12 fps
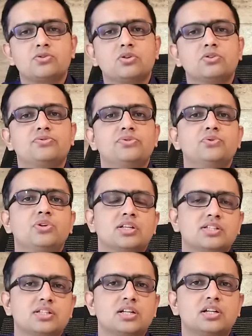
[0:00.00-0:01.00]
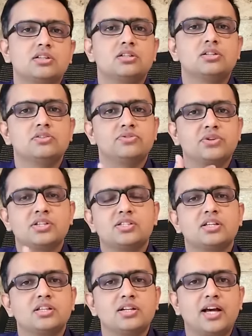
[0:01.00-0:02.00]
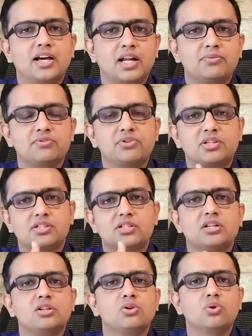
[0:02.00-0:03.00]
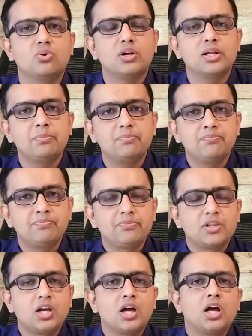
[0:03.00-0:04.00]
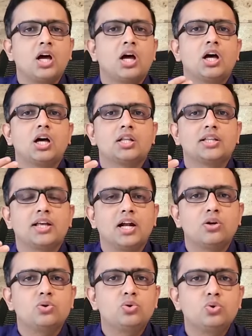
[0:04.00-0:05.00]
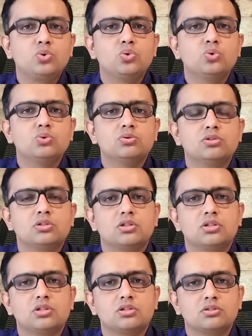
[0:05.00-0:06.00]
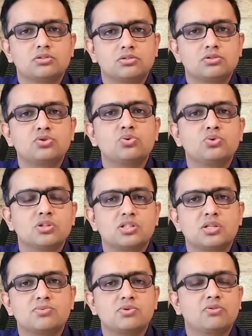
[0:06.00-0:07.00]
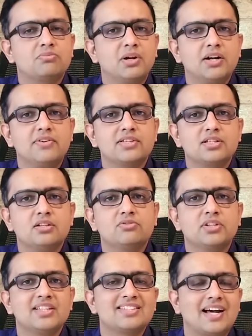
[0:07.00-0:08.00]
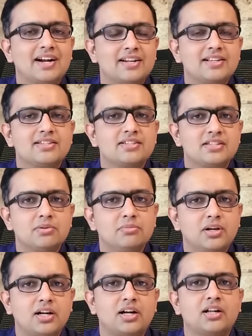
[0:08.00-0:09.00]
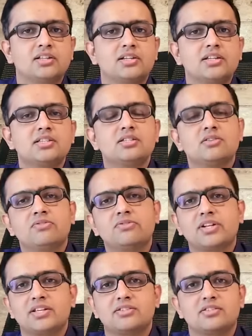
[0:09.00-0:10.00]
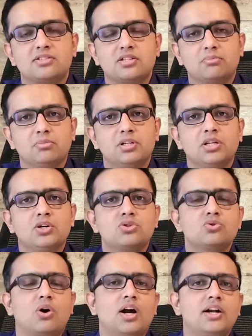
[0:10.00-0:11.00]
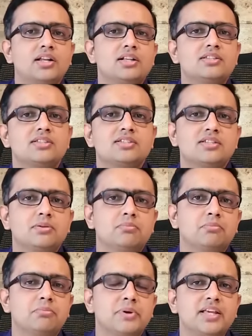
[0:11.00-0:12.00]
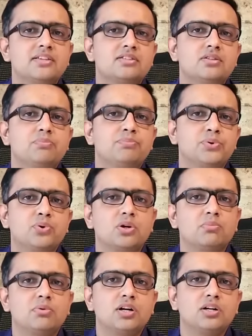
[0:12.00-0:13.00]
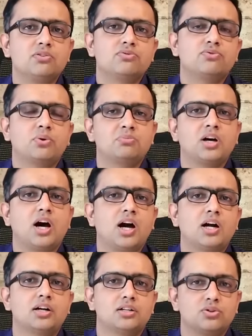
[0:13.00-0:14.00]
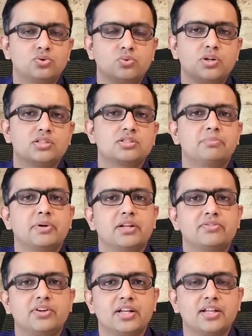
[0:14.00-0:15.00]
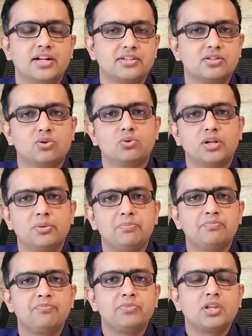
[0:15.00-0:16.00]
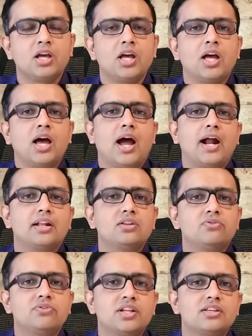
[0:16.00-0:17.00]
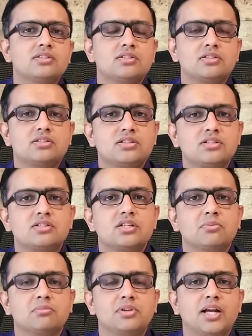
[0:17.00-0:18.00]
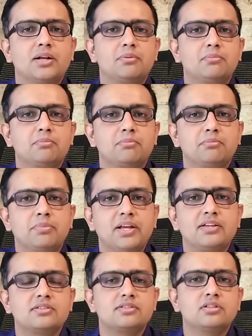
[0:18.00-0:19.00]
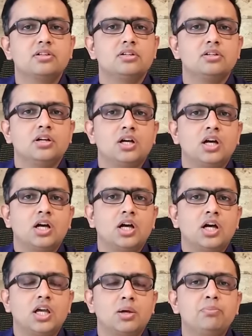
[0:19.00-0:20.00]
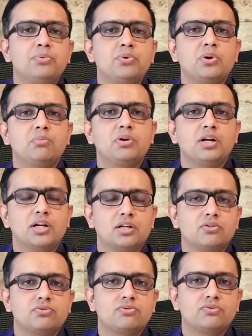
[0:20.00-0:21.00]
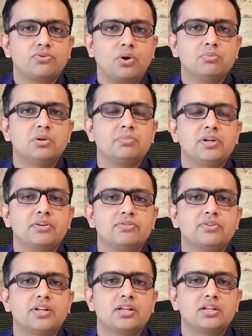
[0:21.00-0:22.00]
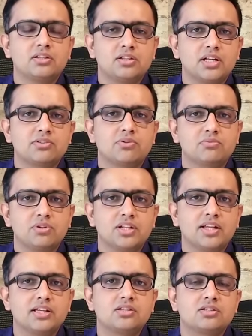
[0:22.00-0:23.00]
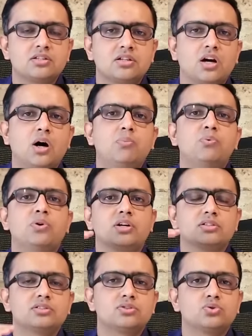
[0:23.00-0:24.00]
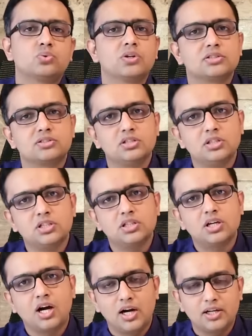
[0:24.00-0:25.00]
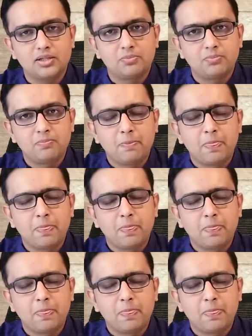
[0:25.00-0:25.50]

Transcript: So if you can see in the diagram, if you consider the lower limb, there are two systems of blood vessel. One is arterial system and another is venous system. So arterial system brings the pure blood from the heart towards the periphery, that is the lower limb, and the venous system that brings the impure blood from the periphery, that is from the legs, upwards towards the heart.